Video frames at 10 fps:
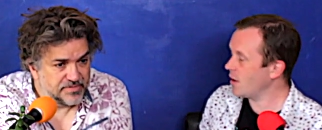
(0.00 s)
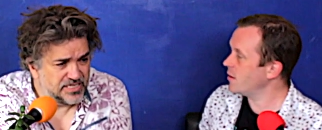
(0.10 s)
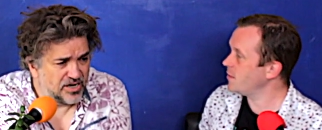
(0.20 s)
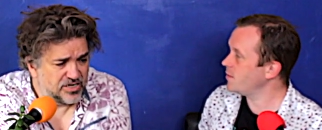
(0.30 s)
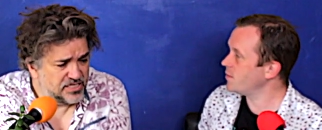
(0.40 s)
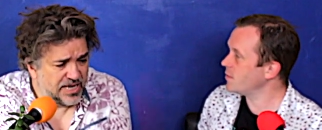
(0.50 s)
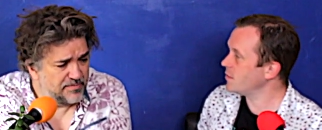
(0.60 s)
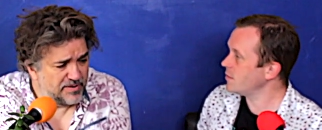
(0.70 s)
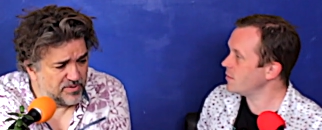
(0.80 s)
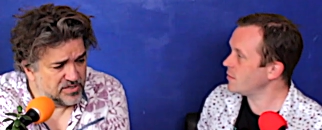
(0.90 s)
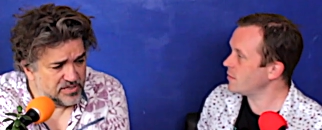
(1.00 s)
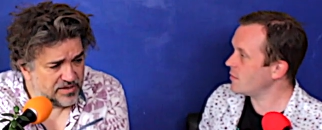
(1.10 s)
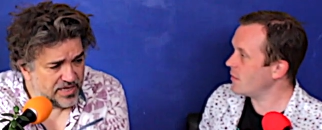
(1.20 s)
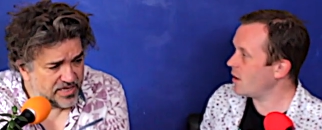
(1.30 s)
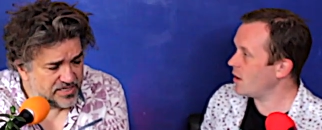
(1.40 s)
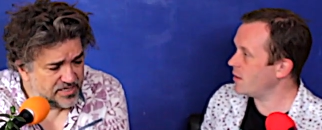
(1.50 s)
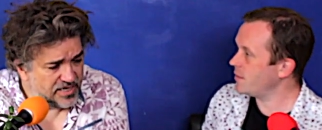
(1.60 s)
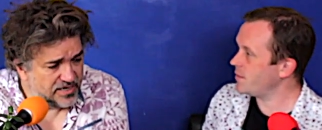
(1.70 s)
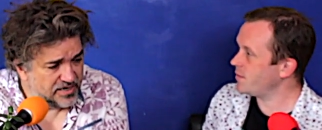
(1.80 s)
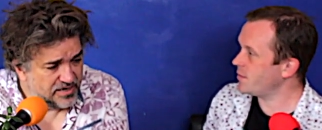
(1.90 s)
Speaker 1: I don't understand people that do that. They're
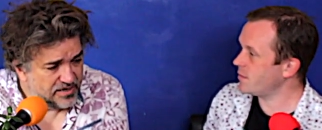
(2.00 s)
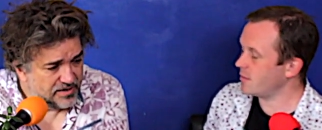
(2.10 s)
sick.